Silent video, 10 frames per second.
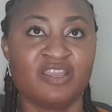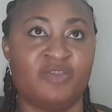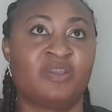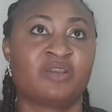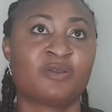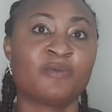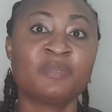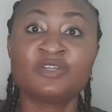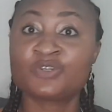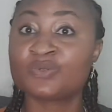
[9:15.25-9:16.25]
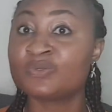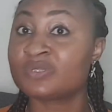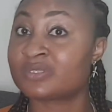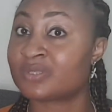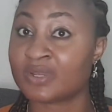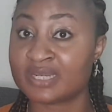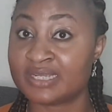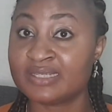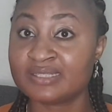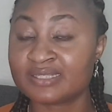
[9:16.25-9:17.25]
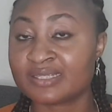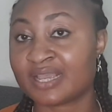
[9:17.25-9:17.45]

You can come in through studies,